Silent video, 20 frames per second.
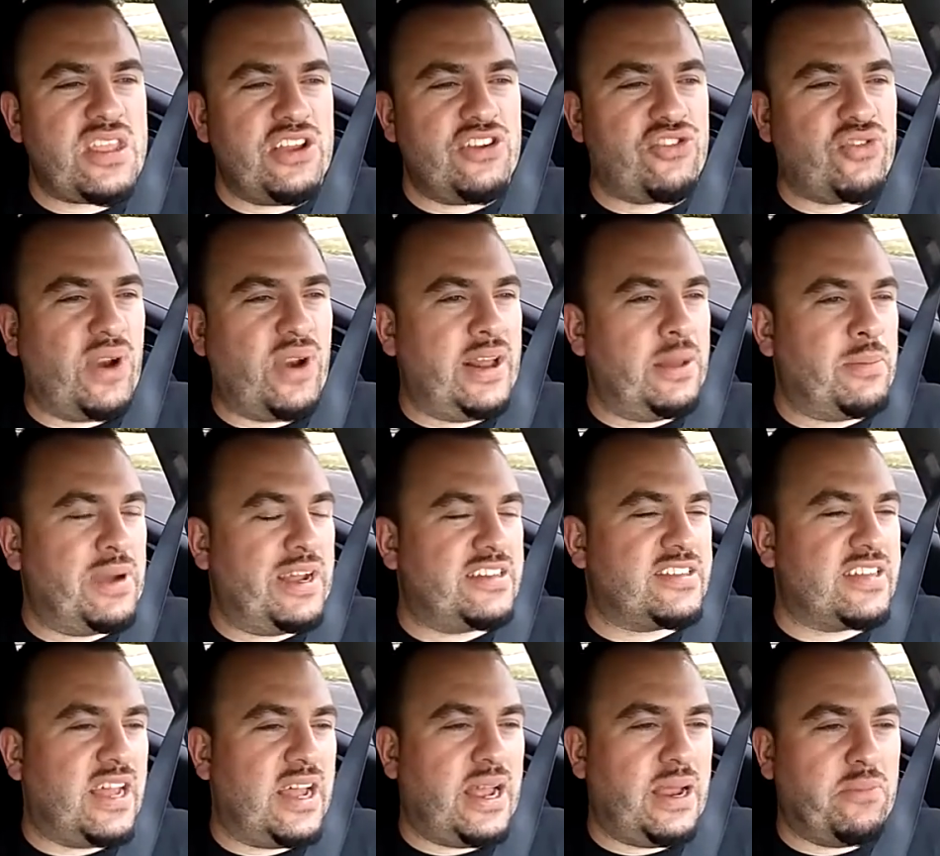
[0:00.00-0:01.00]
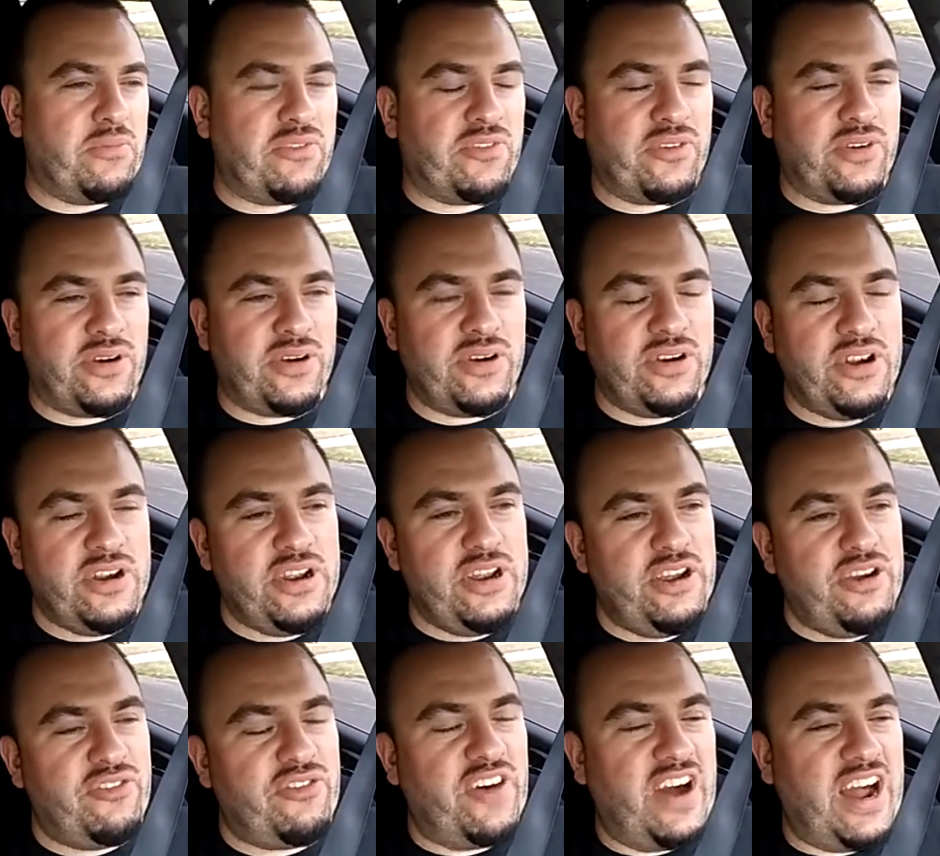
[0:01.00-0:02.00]
trading my time for
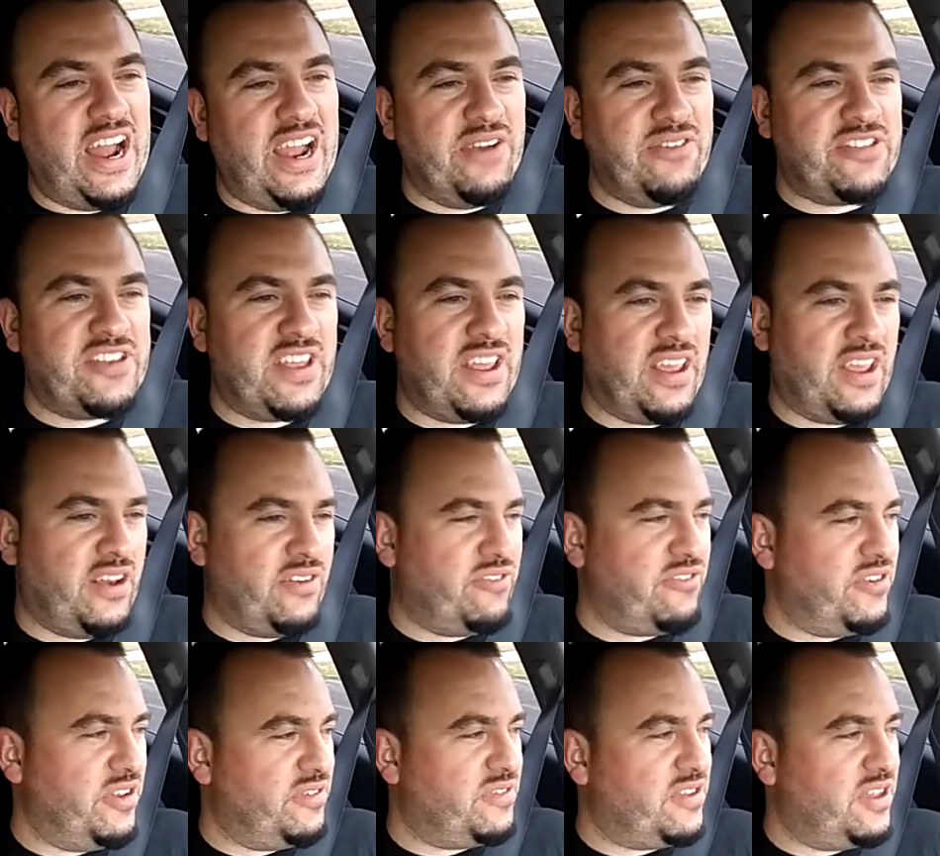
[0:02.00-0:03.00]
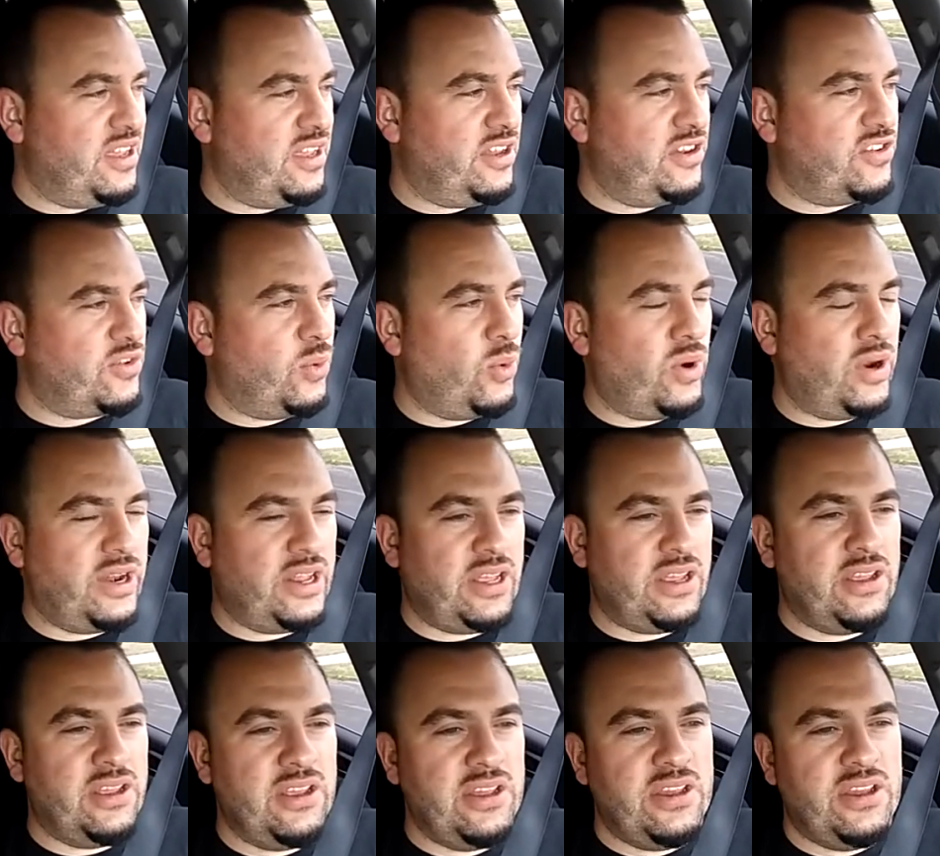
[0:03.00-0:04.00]
5, 10, 15,
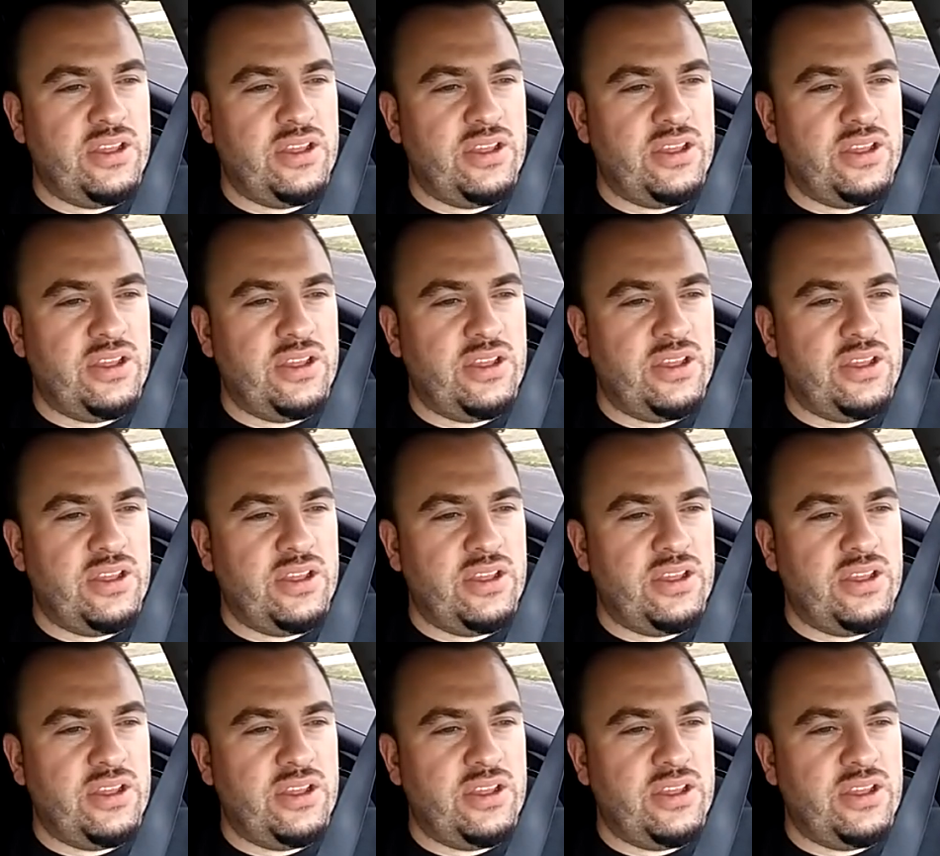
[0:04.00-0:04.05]
20,